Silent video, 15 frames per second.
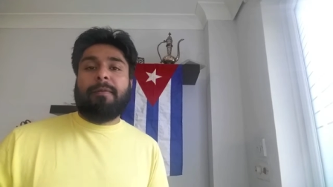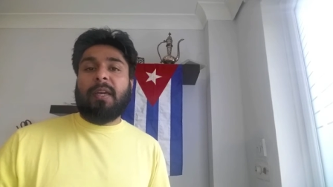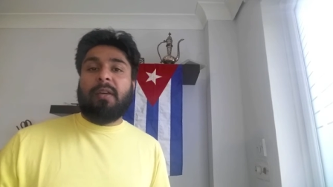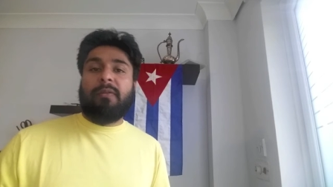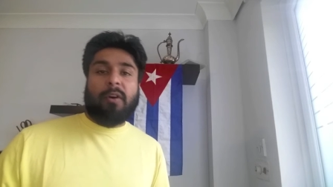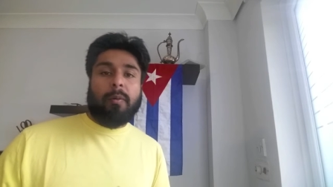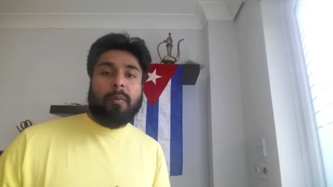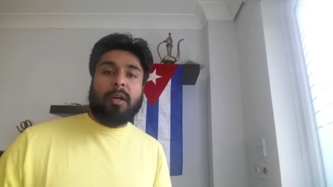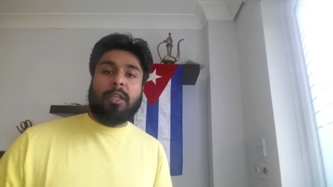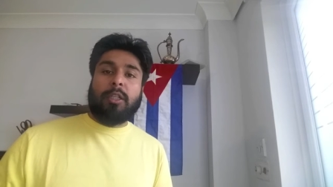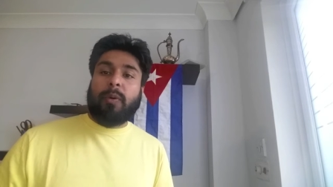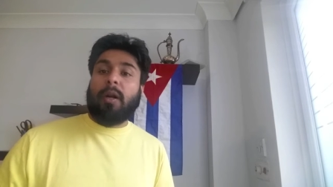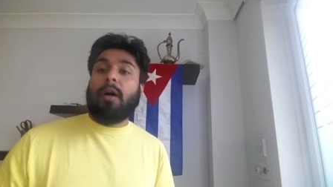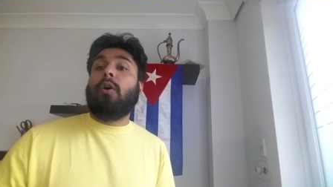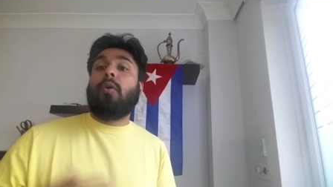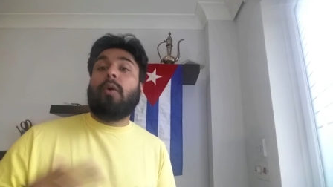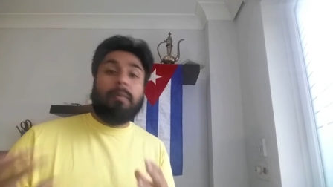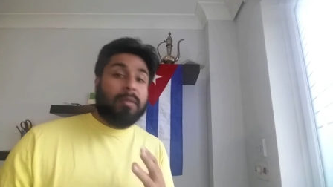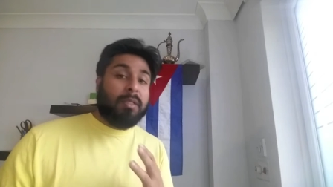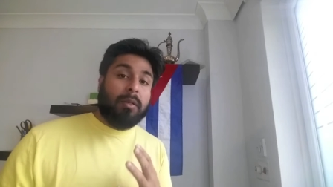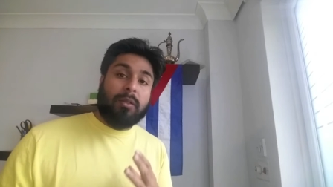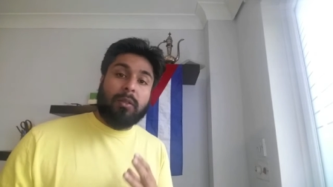Thank you very much. She went, Oh, I'm
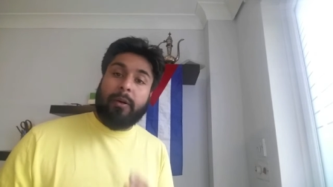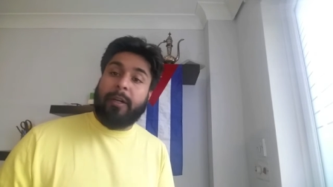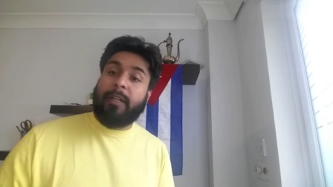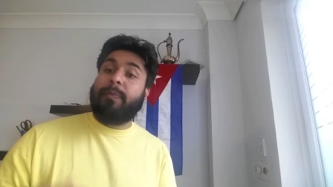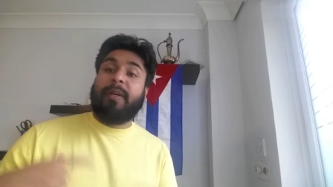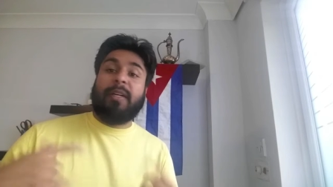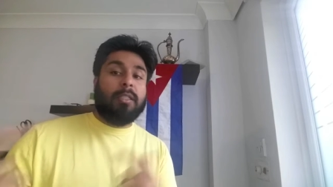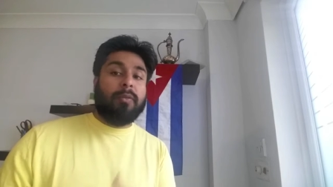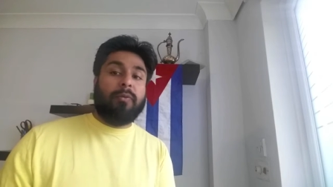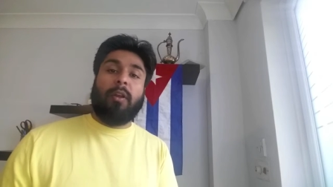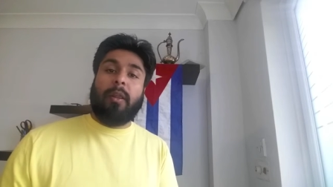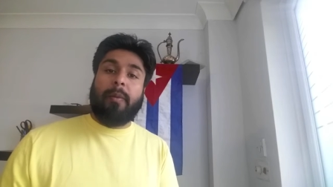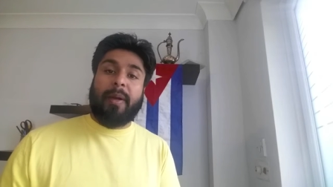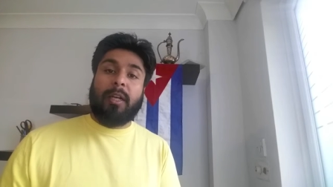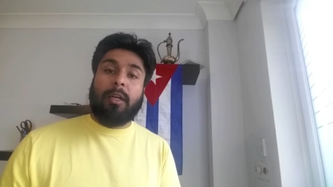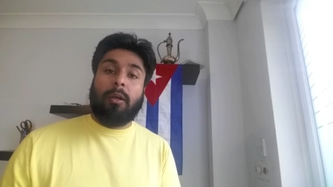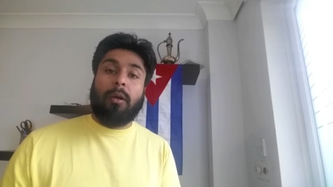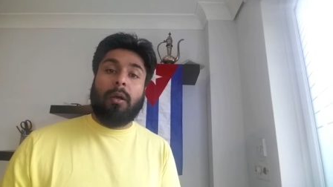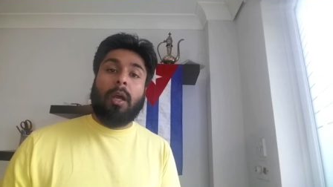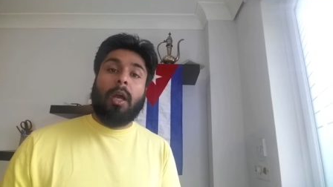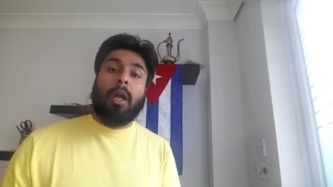so sorry. It's because you've got the menu.